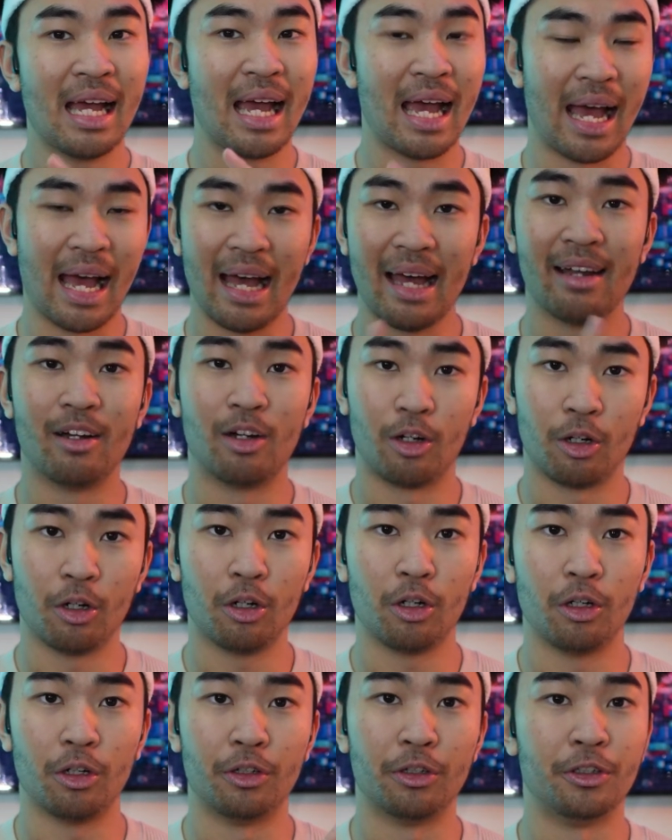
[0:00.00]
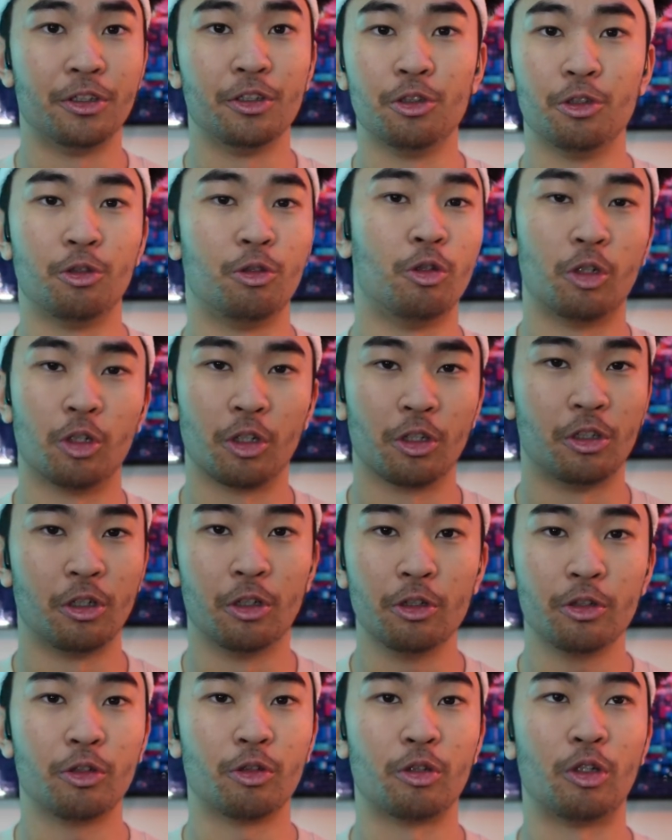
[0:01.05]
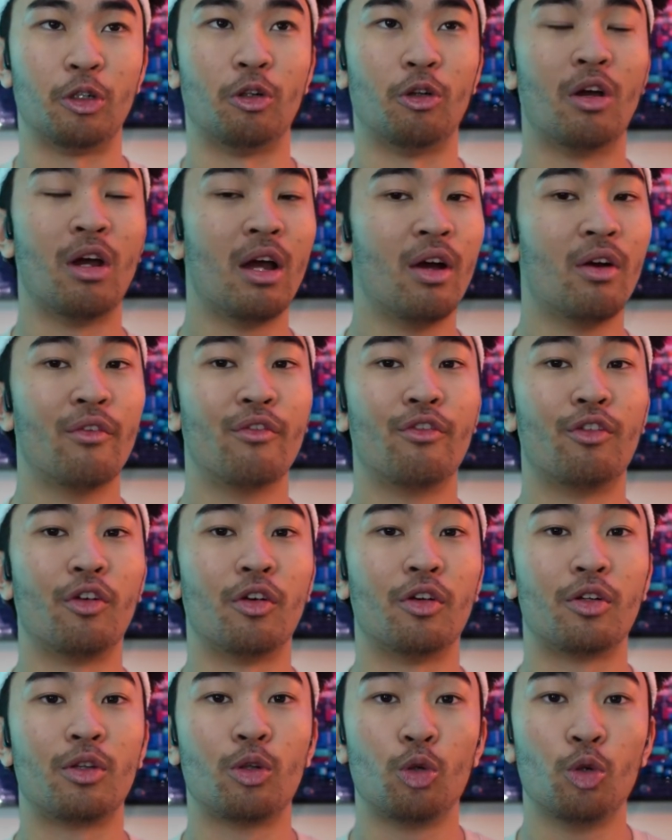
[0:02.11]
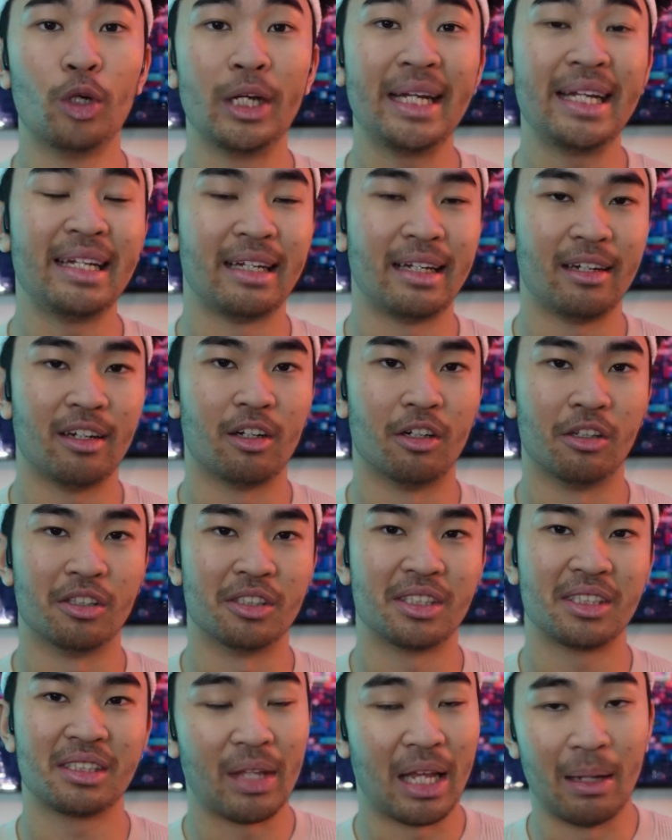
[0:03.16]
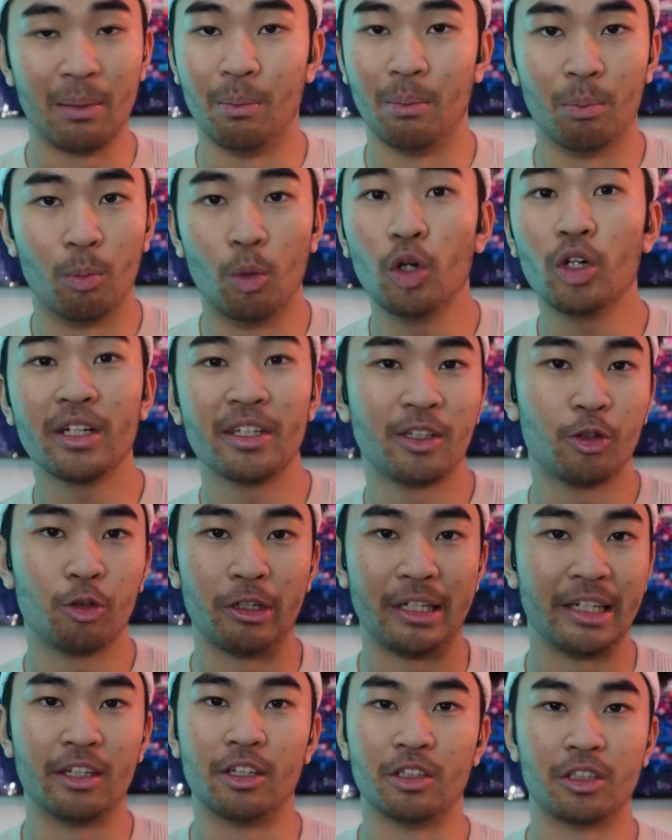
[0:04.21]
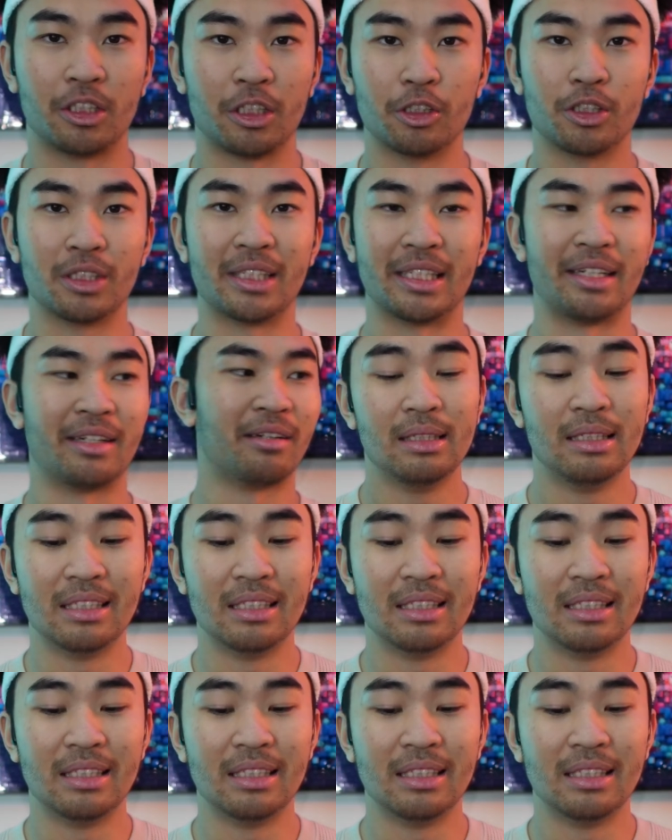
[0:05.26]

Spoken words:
had her do or go through for 3 years, and more than 3 years, you'll see.